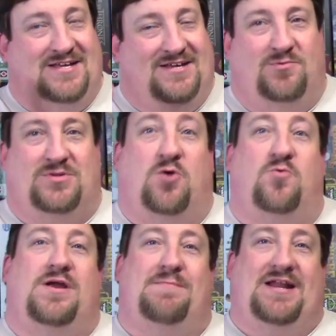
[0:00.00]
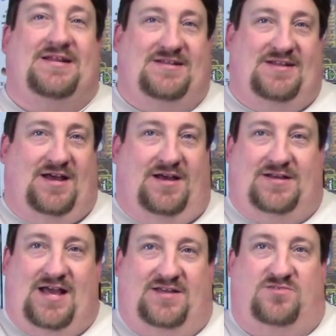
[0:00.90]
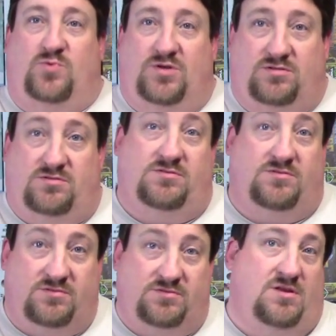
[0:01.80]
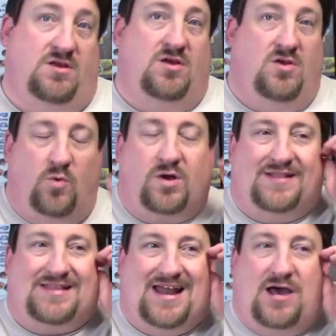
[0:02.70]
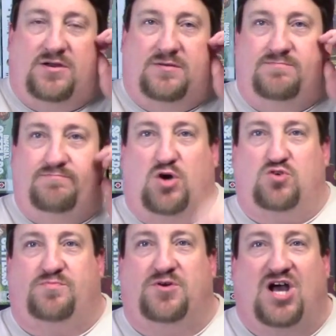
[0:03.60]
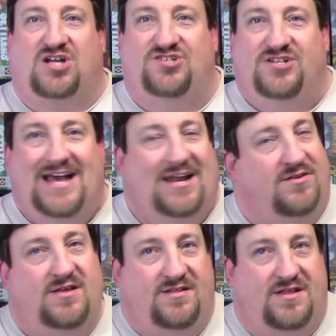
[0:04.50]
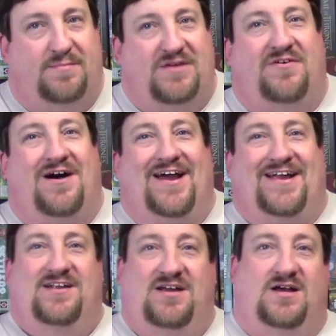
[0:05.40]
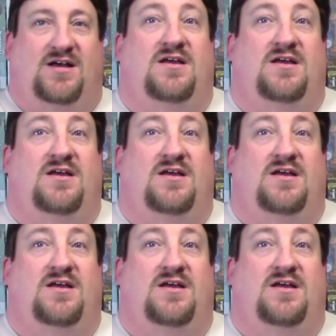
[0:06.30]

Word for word: well, don't worry about it, uh, guys. We'll we'll cut that out in post-production. That that'll be fine. Uh,